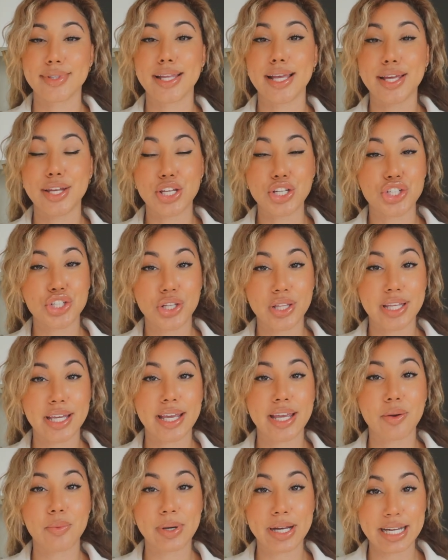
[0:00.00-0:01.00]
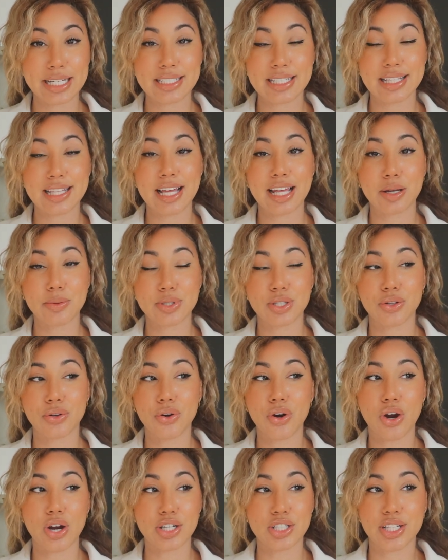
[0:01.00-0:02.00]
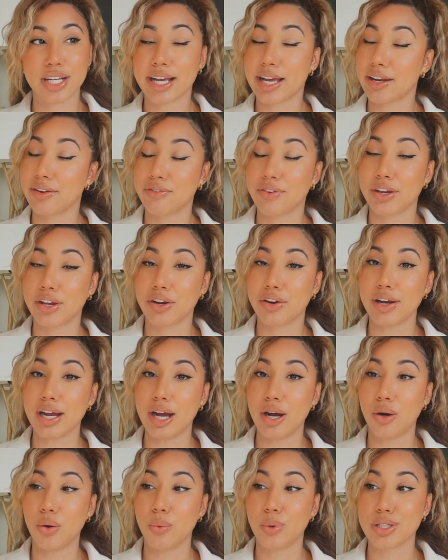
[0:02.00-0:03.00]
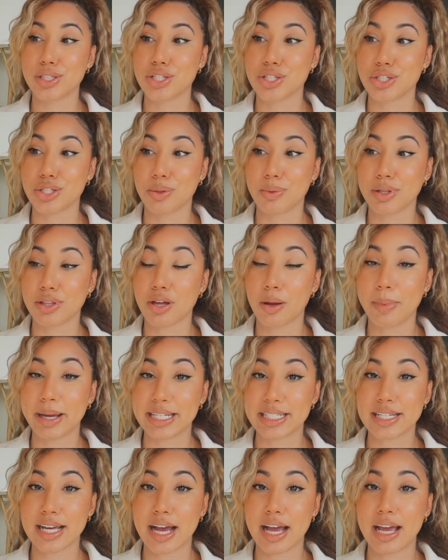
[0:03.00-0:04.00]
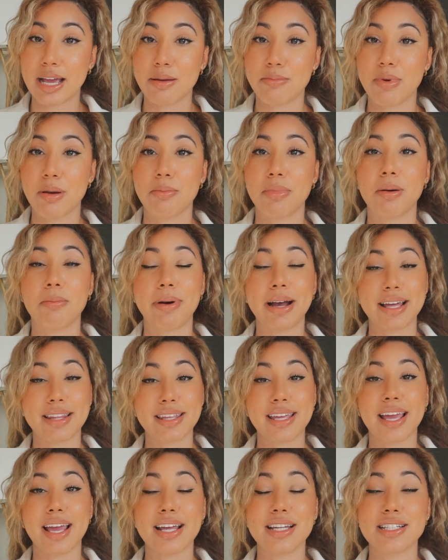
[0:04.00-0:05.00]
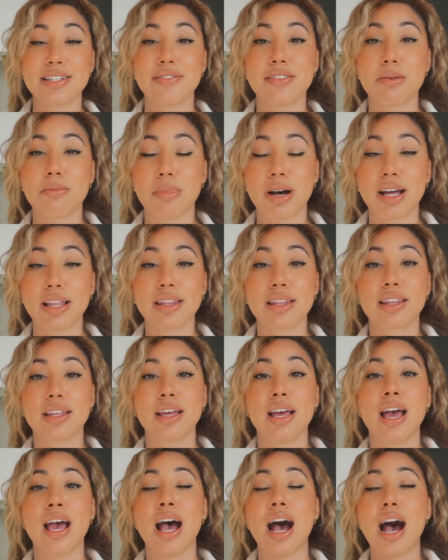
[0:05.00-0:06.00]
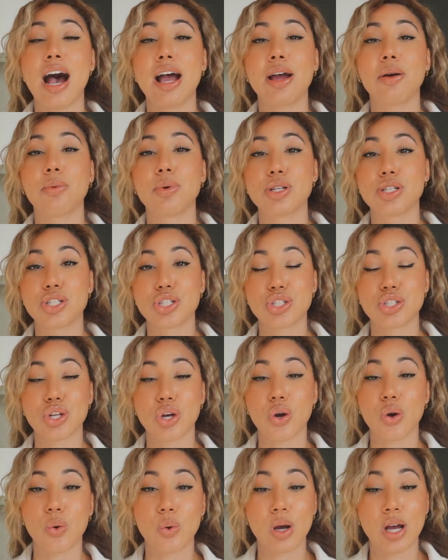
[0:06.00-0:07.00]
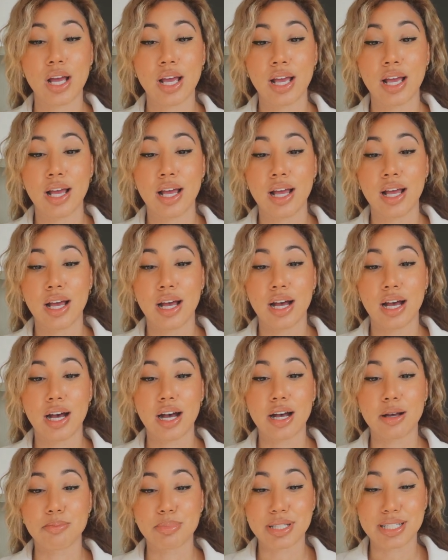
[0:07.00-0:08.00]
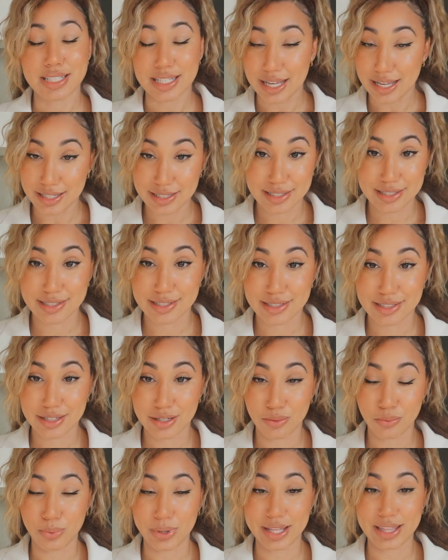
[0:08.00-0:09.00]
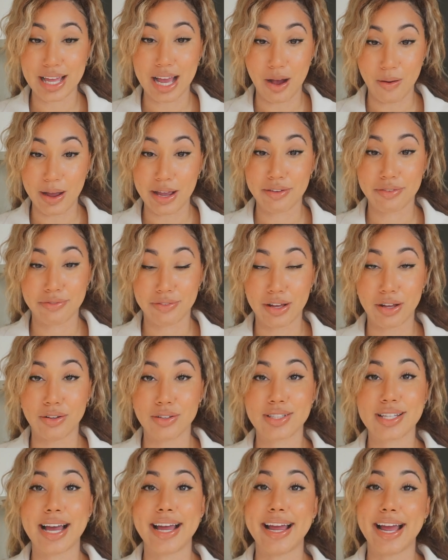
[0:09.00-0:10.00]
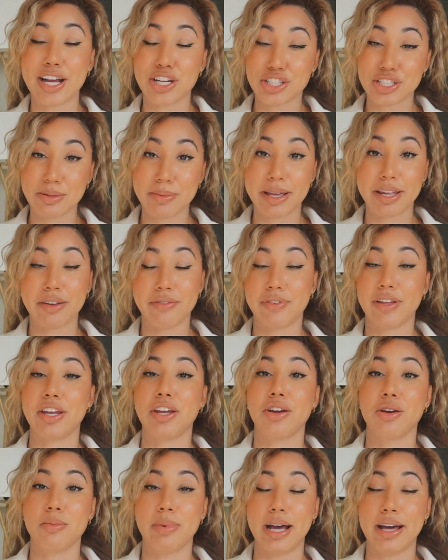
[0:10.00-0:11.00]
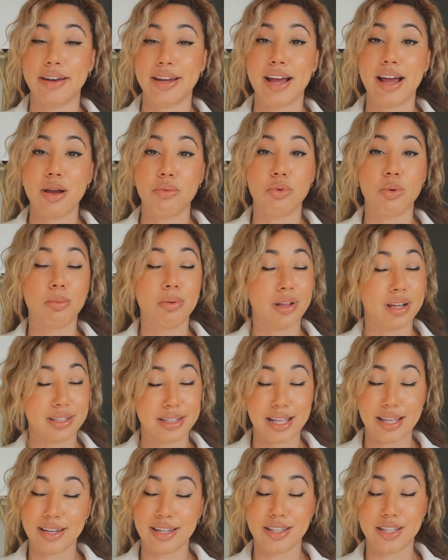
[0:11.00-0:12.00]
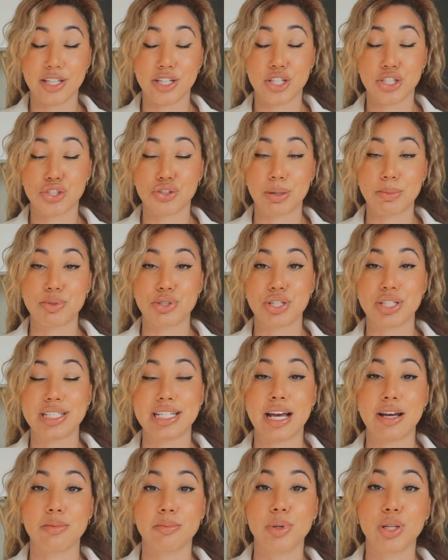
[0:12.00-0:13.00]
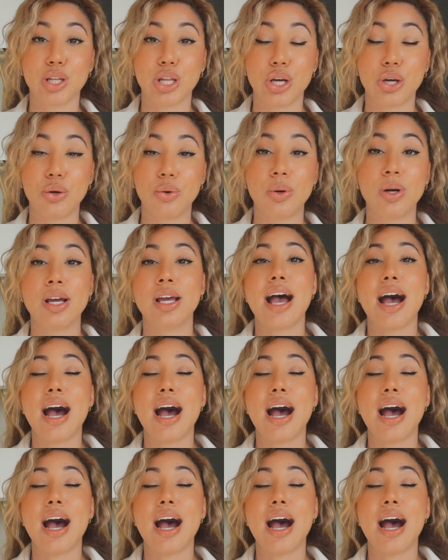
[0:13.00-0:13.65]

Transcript: Initially, when I did that, it was a little hard to kind of figure out what to do with all my time, but by the end of the month, I was so obsessed with how I felt. I actually made a video about it. I will plug that in the description down below.